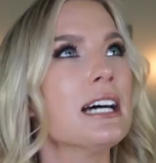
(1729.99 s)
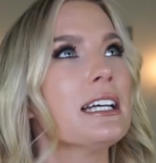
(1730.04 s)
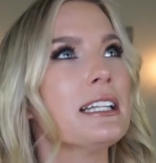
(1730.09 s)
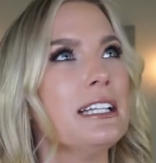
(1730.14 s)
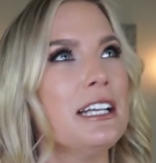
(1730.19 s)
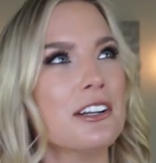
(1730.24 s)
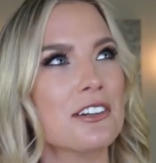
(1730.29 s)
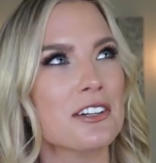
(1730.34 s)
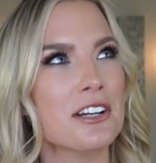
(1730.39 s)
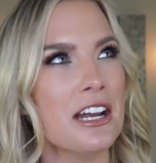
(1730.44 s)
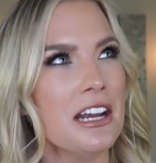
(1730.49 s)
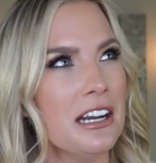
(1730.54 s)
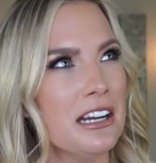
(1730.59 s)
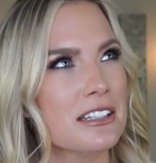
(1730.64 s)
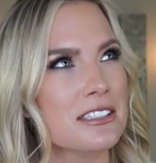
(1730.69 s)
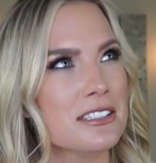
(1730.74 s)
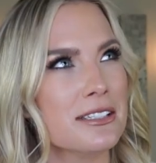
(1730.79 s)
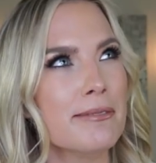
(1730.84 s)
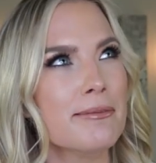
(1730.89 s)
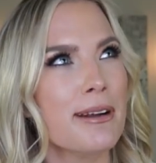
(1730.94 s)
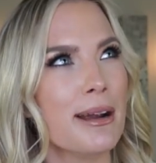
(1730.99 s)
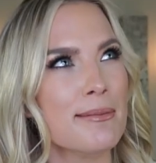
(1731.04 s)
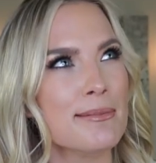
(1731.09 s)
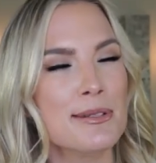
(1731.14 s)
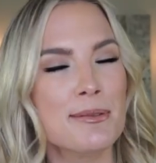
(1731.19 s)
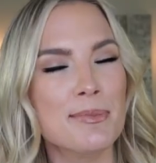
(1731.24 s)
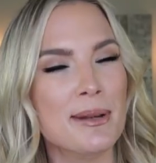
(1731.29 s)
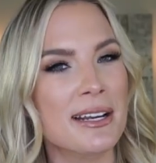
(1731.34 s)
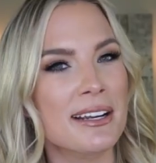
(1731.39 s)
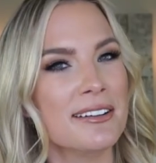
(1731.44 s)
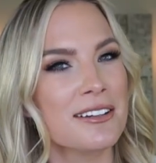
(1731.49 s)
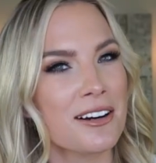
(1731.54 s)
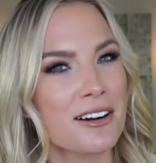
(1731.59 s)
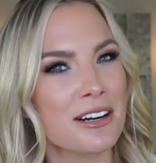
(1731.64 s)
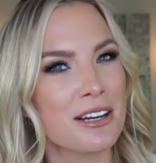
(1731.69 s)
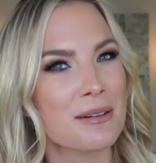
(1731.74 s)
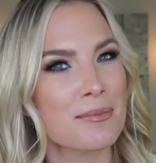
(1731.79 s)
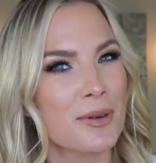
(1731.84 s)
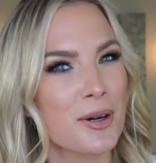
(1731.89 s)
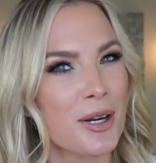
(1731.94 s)
The internet can sometimes be a
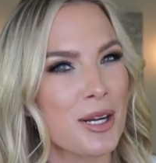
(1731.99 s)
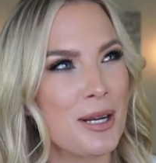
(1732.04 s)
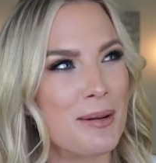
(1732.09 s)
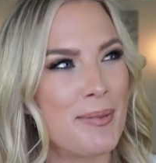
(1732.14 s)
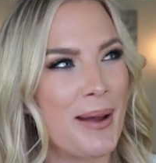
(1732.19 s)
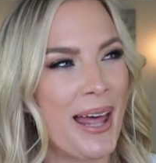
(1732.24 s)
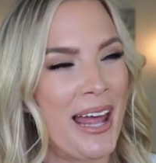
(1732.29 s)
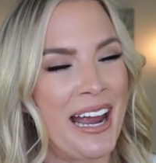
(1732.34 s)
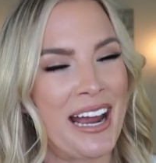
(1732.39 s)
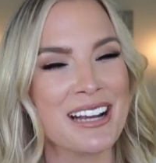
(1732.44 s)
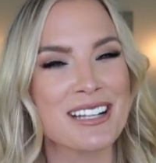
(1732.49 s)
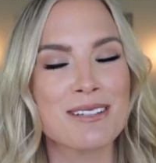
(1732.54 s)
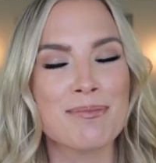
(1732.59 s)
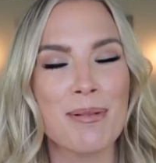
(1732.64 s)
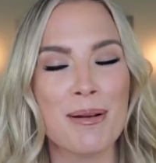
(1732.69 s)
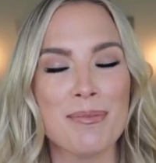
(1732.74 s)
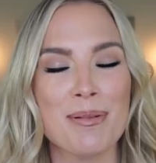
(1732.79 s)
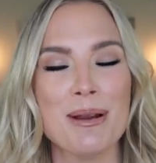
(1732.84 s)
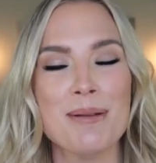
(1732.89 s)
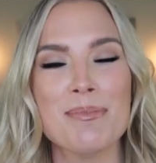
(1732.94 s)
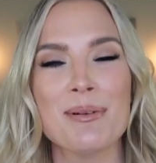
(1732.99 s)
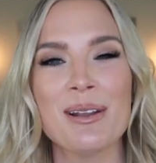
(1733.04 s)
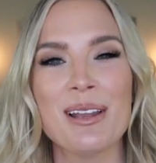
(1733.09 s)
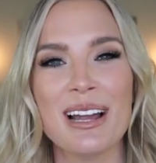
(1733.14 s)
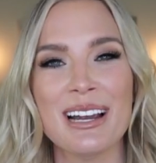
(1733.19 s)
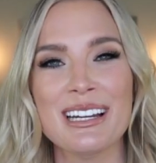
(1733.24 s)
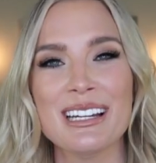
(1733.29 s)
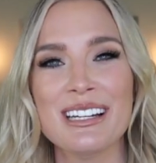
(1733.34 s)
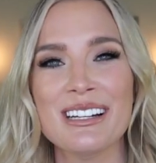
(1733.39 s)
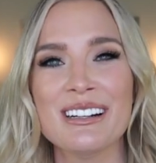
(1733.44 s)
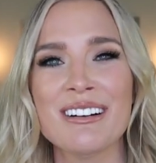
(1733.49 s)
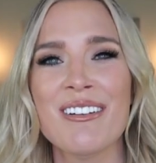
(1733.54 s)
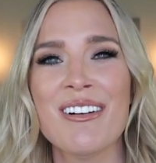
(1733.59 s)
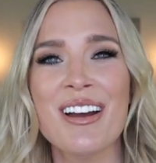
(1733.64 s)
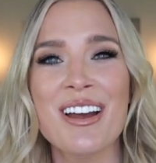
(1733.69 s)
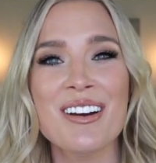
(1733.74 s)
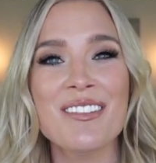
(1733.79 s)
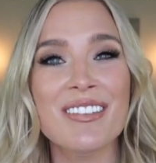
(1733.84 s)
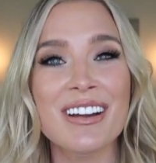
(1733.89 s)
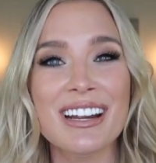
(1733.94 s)
dark and murky place, but people like you
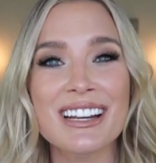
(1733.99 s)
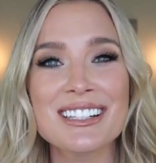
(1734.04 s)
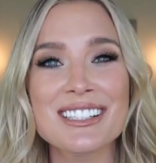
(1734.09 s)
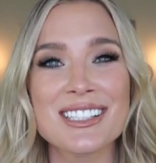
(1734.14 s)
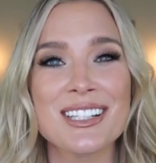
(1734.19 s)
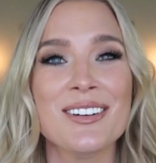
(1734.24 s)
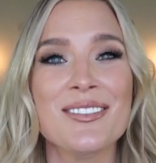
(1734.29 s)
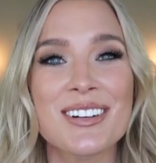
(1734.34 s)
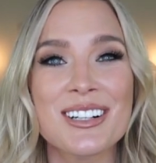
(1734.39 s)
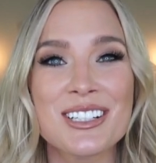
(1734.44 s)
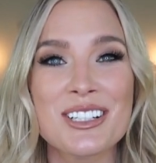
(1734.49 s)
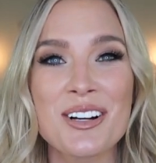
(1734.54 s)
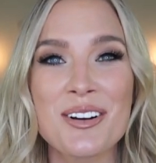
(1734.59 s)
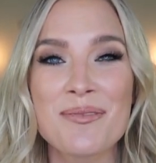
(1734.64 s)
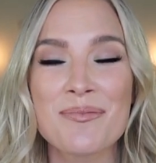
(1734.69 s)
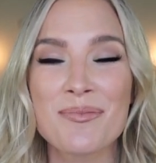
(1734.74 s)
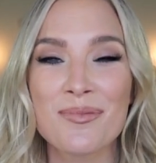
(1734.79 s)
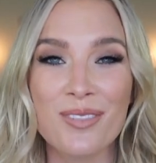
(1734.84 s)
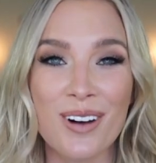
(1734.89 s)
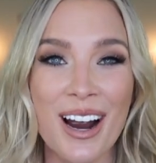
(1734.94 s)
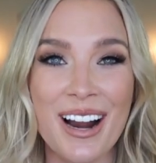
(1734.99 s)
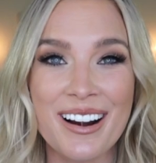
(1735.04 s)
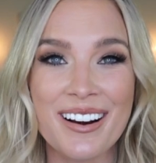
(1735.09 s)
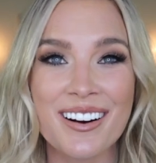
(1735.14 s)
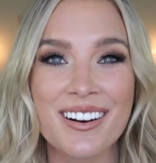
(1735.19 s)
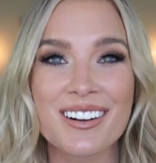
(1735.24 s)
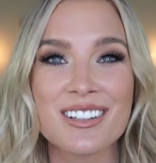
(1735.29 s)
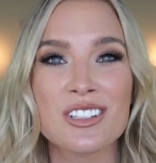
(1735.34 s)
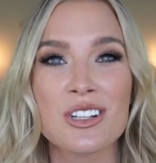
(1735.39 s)
make it so much brighter,